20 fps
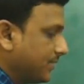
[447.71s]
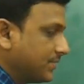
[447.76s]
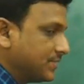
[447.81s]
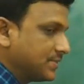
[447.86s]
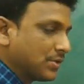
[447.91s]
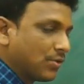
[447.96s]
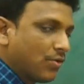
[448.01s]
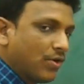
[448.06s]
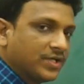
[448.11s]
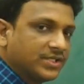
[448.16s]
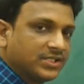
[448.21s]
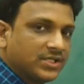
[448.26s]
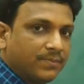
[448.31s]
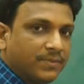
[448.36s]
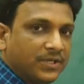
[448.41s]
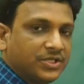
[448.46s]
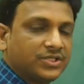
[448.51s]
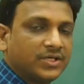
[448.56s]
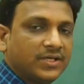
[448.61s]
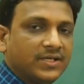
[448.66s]
So
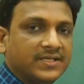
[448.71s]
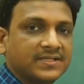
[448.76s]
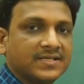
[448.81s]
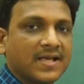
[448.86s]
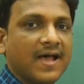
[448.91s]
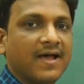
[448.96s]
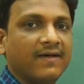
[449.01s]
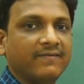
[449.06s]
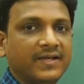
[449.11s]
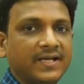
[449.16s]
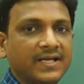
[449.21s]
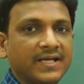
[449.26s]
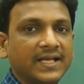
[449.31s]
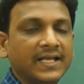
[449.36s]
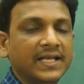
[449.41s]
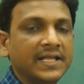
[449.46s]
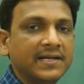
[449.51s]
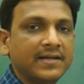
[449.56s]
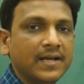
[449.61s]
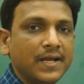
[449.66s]
constipation is having
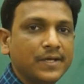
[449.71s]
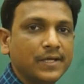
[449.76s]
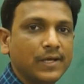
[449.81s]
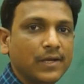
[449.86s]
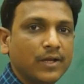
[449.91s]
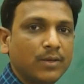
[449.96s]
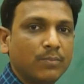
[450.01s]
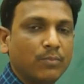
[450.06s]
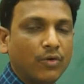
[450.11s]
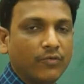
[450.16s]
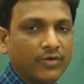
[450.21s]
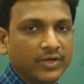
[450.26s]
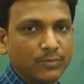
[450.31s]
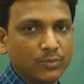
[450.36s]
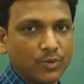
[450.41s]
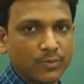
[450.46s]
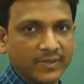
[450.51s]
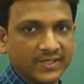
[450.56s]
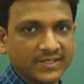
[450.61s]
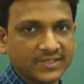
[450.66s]
irregular bowel
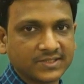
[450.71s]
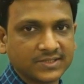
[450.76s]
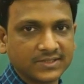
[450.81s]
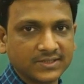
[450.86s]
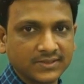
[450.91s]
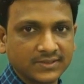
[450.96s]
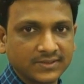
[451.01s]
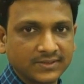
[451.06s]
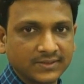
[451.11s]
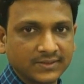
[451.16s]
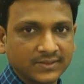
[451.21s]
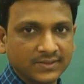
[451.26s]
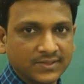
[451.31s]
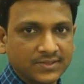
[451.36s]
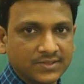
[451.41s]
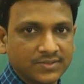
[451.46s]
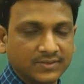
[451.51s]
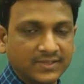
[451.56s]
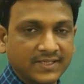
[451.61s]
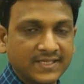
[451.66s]
movements.
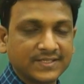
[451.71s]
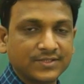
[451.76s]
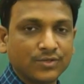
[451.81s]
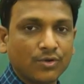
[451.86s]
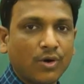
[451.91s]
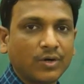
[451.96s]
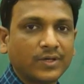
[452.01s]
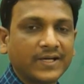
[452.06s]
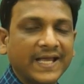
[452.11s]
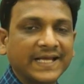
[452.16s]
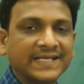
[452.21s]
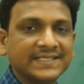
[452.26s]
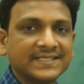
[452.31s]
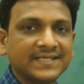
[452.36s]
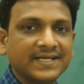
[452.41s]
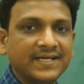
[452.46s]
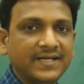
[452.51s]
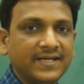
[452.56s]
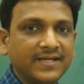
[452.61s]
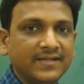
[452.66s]
So that is not
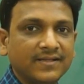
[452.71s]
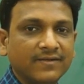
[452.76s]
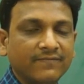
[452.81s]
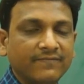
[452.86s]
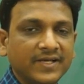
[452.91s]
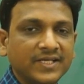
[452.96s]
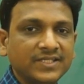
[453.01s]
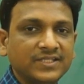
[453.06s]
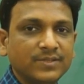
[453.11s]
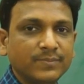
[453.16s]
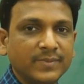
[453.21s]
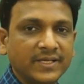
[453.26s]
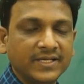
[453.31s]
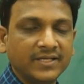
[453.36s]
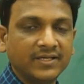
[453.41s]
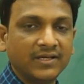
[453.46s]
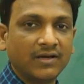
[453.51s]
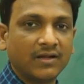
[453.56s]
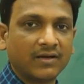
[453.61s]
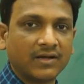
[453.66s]
excreting the waste
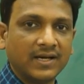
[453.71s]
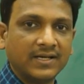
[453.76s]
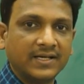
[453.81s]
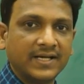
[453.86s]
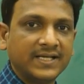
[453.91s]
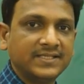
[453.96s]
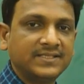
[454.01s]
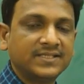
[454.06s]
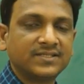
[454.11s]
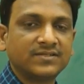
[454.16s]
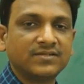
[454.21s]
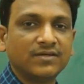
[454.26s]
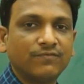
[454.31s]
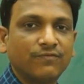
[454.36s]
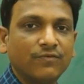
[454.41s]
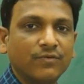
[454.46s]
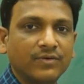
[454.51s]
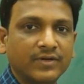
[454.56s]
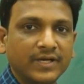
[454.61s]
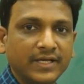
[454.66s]
material or undigested
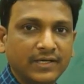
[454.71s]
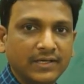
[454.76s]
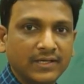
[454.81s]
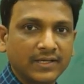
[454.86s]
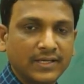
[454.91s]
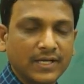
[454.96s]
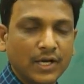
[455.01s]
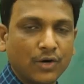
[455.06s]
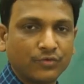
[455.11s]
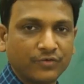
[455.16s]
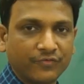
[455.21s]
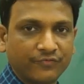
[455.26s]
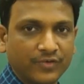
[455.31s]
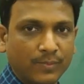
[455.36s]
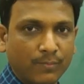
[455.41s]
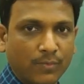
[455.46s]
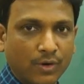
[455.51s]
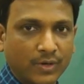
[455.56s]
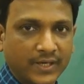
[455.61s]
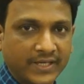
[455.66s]
food regularly out of the
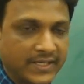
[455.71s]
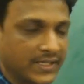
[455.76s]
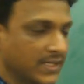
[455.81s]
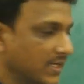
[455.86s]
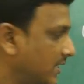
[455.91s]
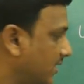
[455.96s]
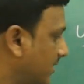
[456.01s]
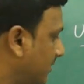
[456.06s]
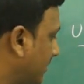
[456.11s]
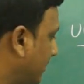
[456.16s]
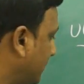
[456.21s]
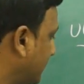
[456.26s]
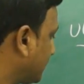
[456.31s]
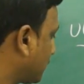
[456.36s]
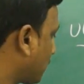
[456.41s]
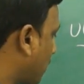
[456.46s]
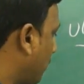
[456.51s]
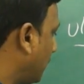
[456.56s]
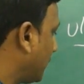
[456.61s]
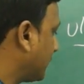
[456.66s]
body. That is
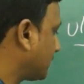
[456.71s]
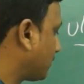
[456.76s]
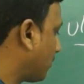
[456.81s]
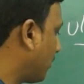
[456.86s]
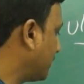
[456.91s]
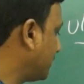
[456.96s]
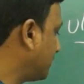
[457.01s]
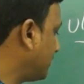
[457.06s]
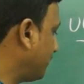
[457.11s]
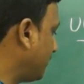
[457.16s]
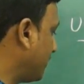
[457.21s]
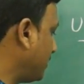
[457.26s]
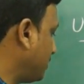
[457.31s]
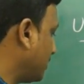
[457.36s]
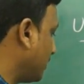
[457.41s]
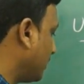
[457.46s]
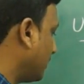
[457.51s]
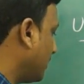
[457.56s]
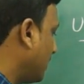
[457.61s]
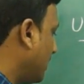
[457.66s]
called as
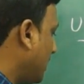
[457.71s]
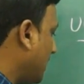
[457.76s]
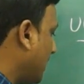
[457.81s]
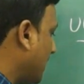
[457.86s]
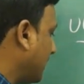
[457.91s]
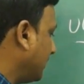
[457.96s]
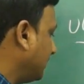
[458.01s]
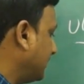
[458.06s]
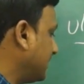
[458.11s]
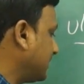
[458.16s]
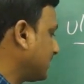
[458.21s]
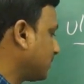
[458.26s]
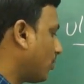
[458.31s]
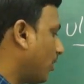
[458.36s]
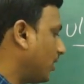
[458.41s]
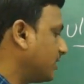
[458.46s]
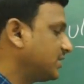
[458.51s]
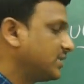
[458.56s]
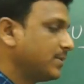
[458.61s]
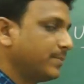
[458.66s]
constipation. And this
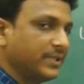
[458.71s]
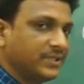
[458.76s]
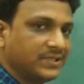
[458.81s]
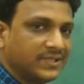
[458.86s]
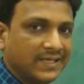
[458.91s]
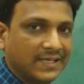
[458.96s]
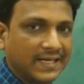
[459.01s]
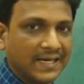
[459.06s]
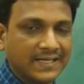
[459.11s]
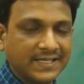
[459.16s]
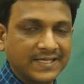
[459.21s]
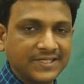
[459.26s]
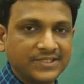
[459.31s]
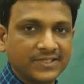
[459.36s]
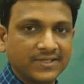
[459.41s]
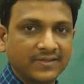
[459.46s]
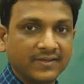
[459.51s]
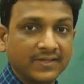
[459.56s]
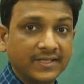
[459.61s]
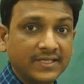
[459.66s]
constipation
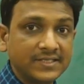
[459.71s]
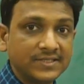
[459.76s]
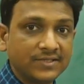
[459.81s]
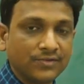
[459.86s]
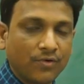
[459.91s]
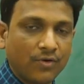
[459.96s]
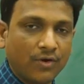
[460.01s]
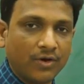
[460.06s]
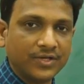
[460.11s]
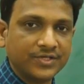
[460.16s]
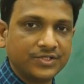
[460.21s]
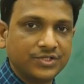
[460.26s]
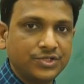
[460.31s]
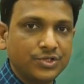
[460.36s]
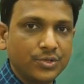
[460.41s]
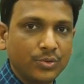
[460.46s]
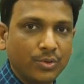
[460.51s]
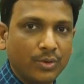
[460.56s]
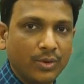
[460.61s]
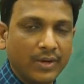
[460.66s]
condition is caused
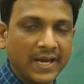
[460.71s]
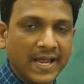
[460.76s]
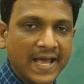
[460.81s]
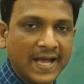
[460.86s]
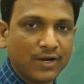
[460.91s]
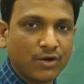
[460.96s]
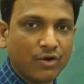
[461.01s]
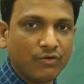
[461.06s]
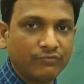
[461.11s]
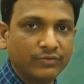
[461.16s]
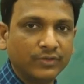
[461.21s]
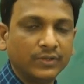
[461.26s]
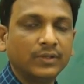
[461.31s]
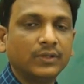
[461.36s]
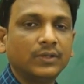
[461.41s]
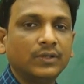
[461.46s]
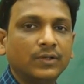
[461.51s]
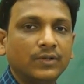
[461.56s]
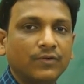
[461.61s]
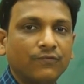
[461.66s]
due to lack of
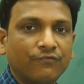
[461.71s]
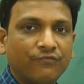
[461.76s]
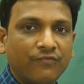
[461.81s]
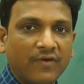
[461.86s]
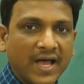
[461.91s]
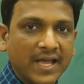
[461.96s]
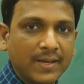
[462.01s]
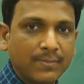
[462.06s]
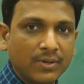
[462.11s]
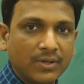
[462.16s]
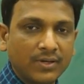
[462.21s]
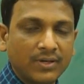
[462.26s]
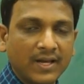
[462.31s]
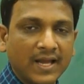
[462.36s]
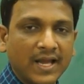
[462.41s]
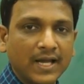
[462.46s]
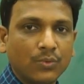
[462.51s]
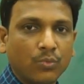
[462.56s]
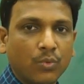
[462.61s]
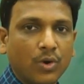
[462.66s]
fiber
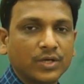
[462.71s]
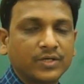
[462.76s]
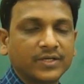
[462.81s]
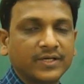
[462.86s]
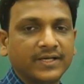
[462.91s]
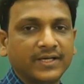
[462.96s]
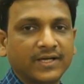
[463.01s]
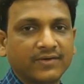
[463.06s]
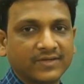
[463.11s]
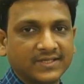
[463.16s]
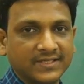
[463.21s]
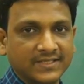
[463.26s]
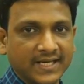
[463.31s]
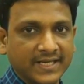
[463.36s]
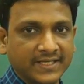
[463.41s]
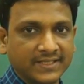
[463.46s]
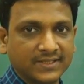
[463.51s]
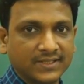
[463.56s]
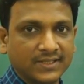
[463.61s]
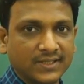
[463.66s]
and water in our
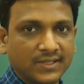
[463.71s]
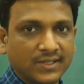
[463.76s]
diet.